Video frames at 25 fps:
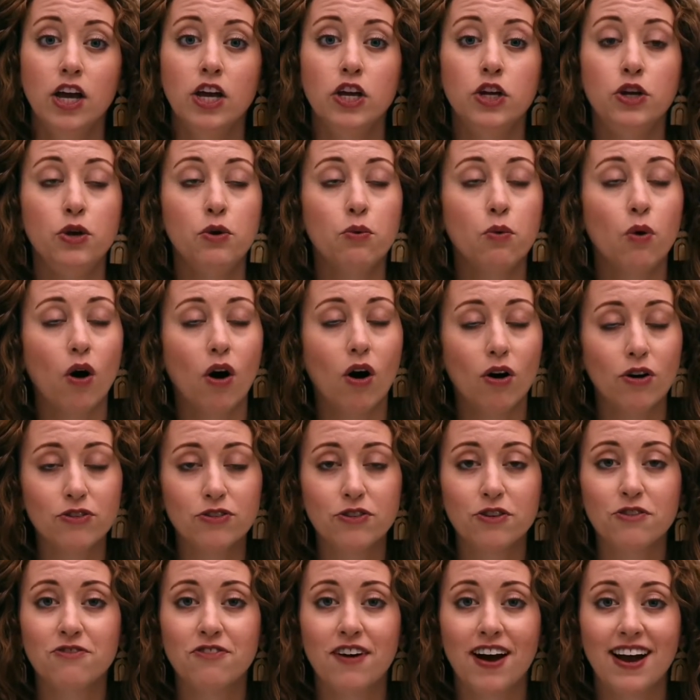You will
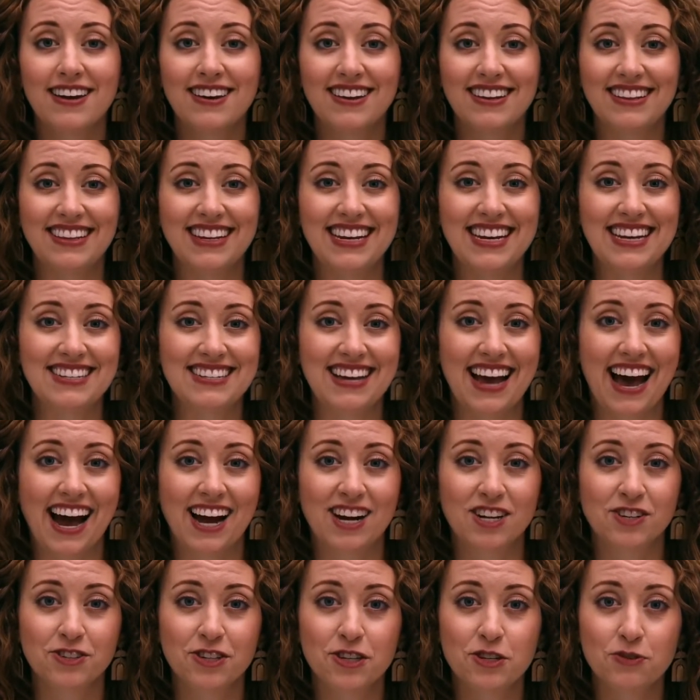also find a link to
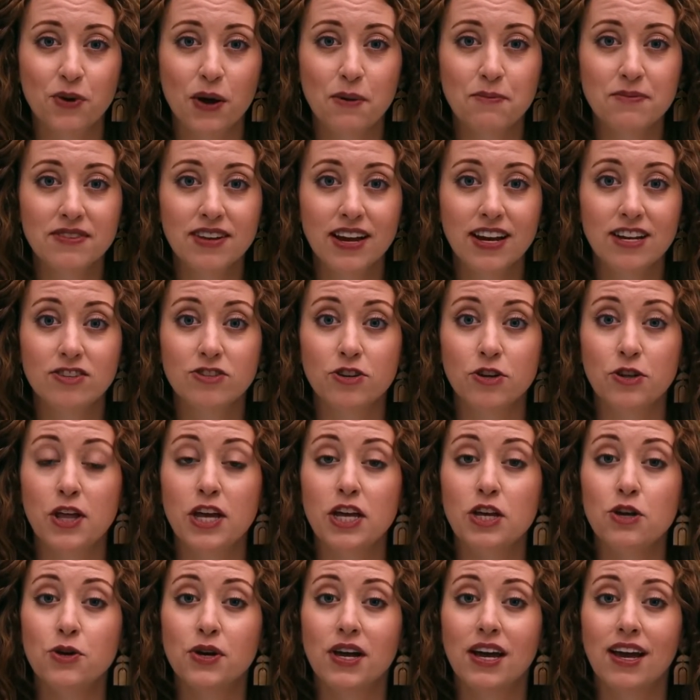Ashley's website so
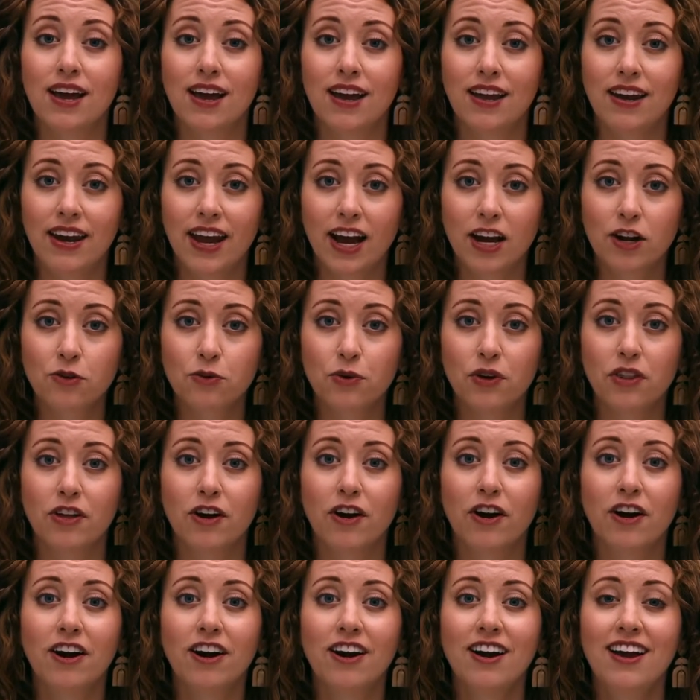that you can connect with
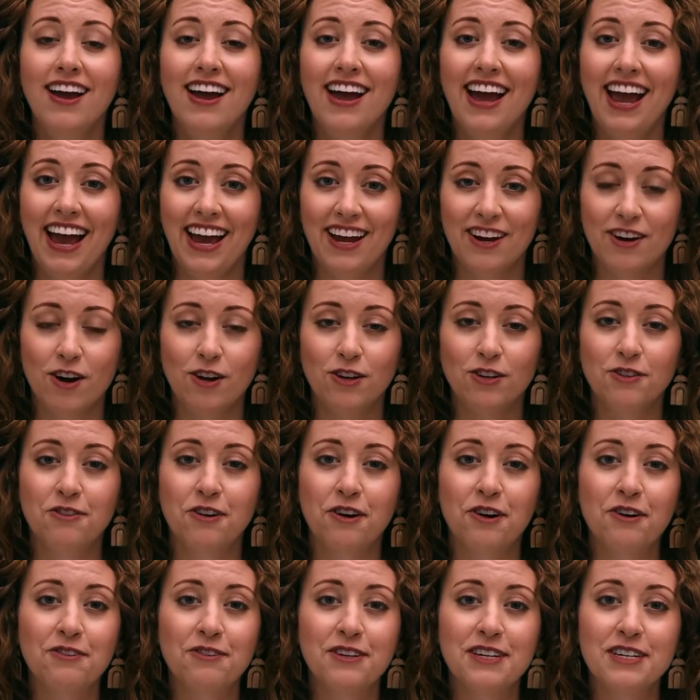her and all of
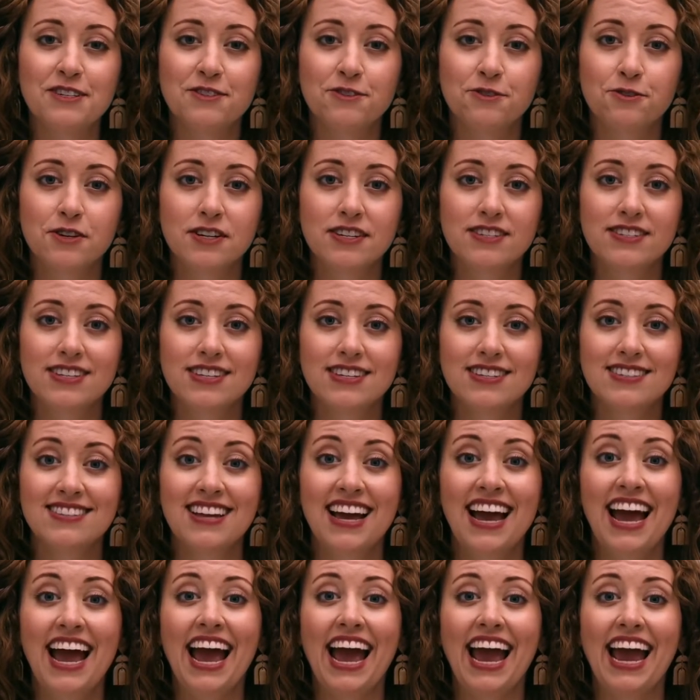her resources.
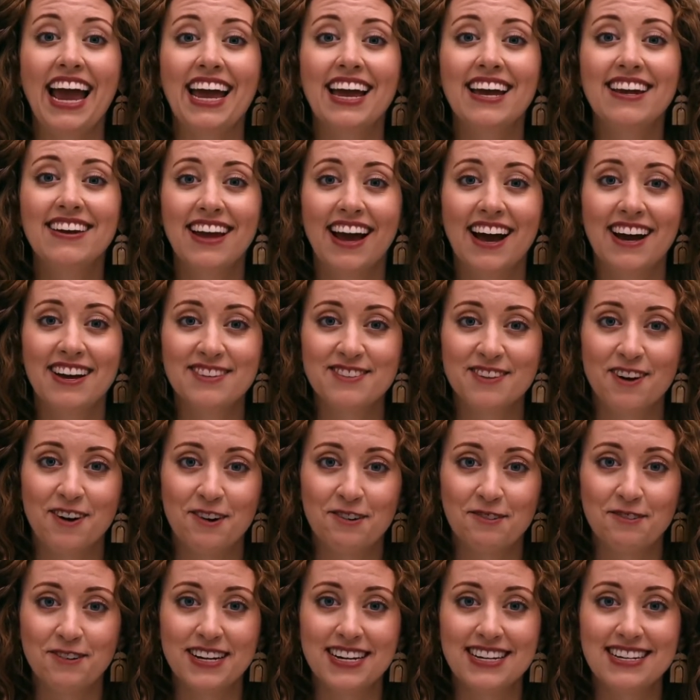And as
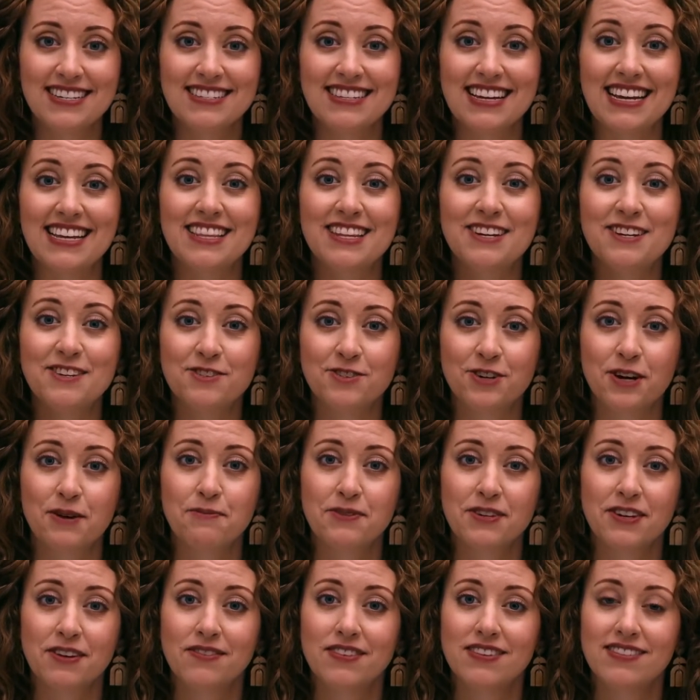always, in the
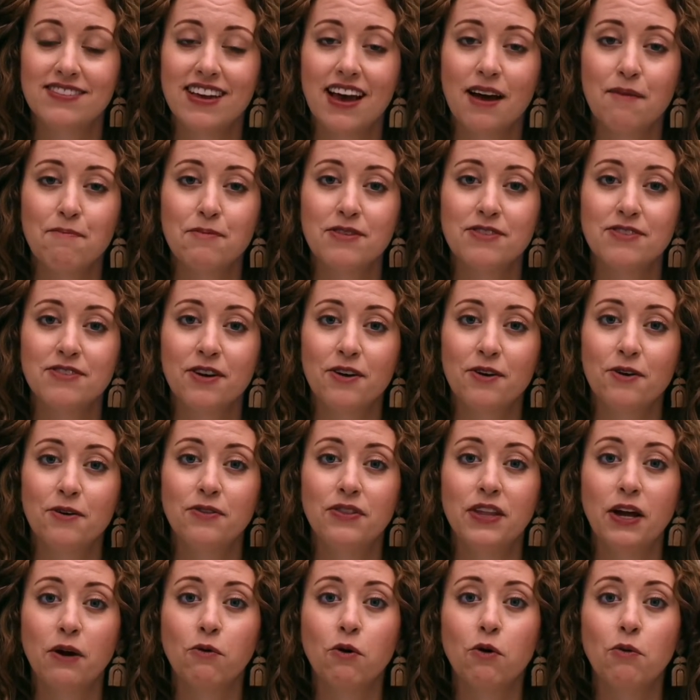description of this
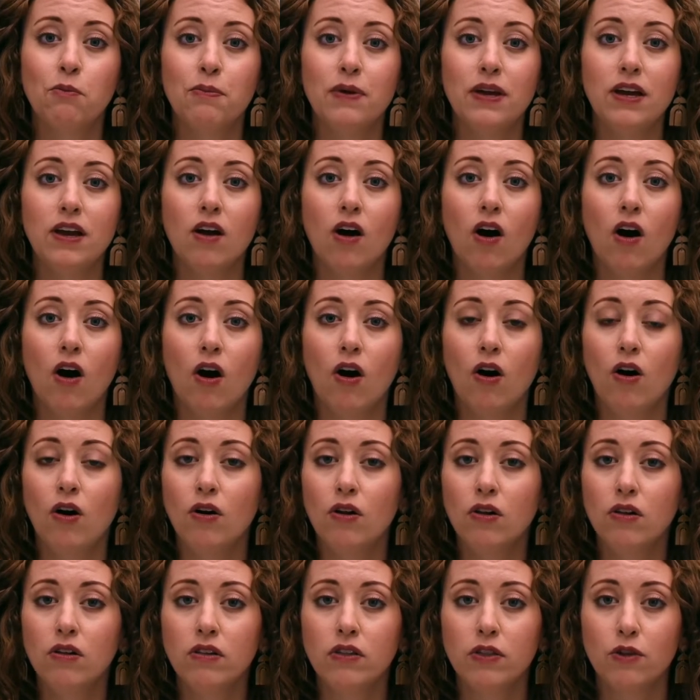episode, there will be
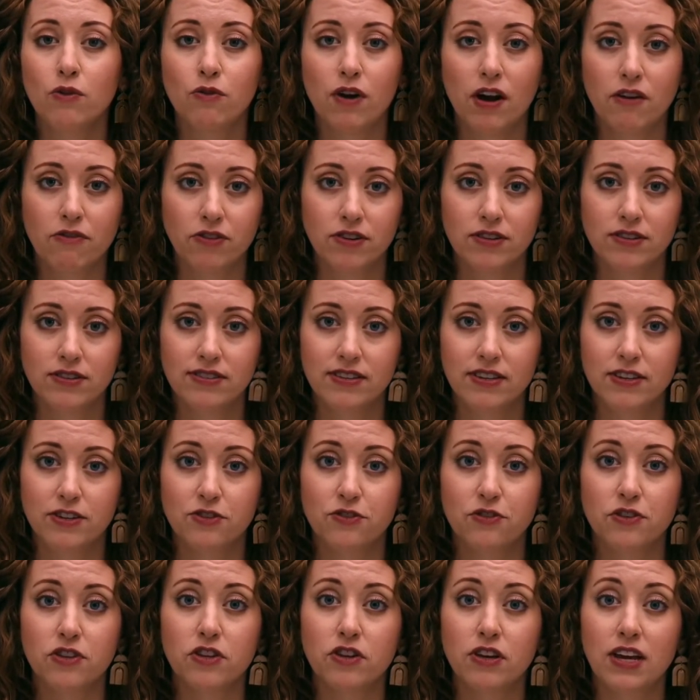all the references
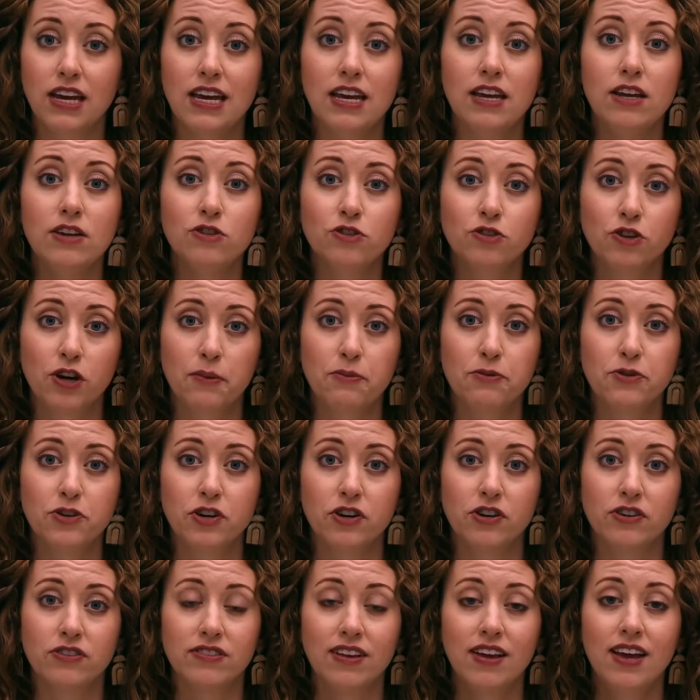for the key
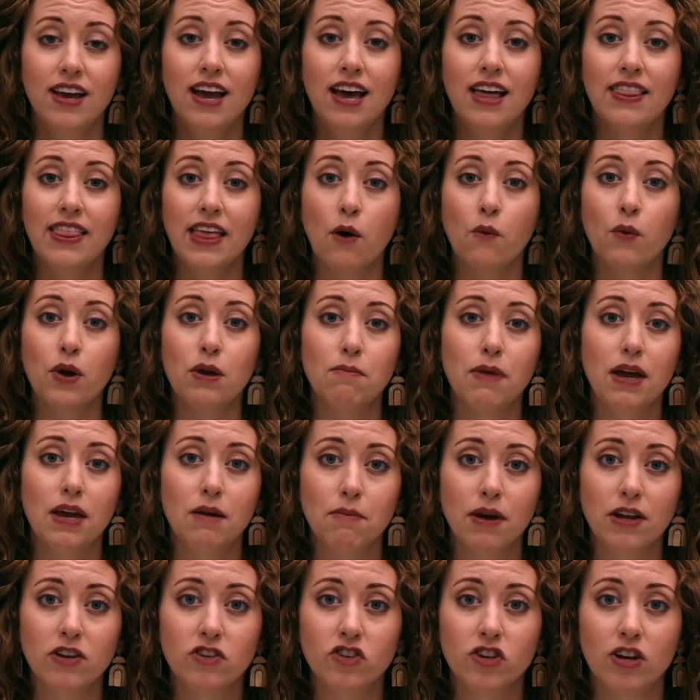scriptures that we make
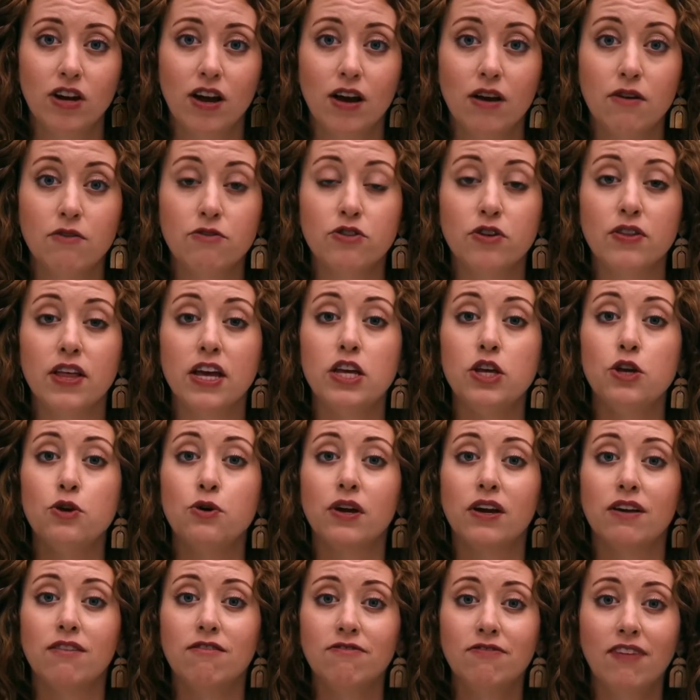mention of so that you
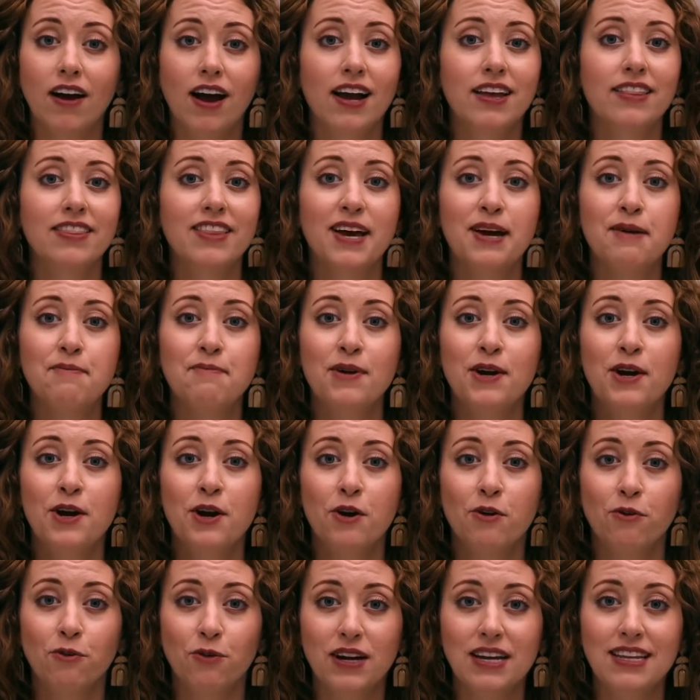can find them,
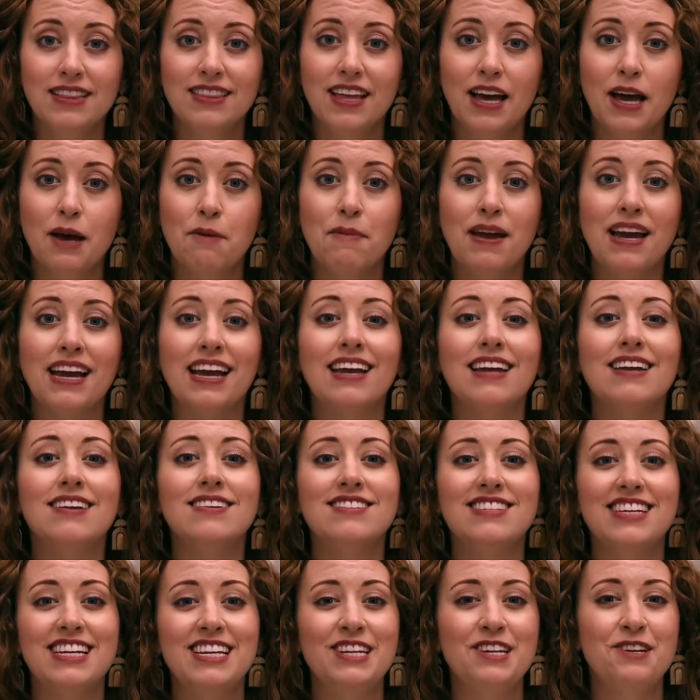read them, and
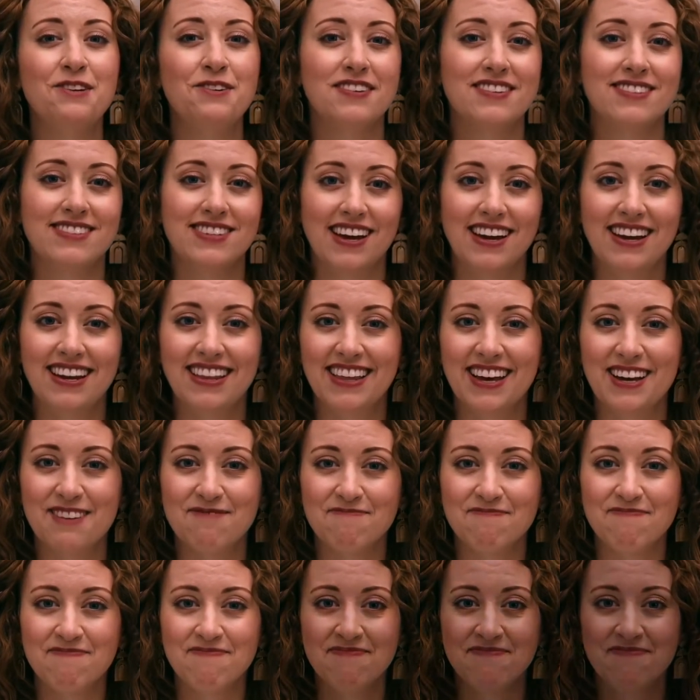continue to study
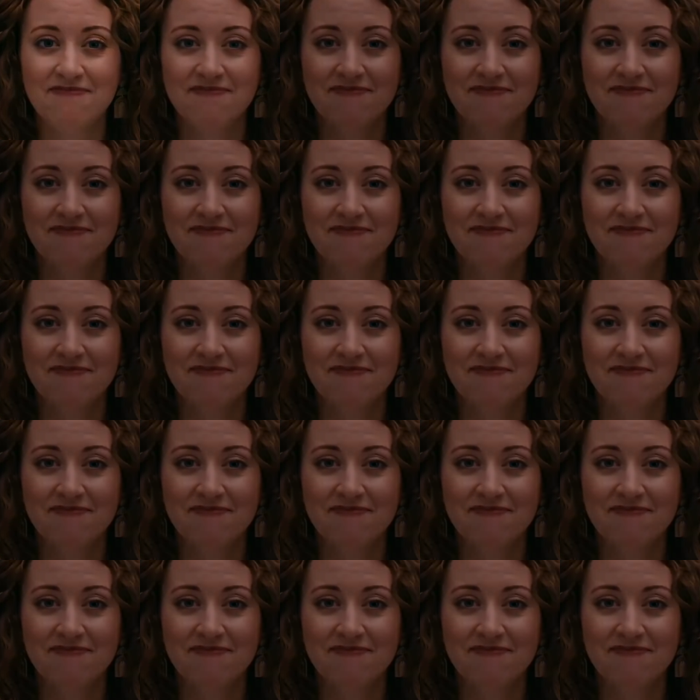them.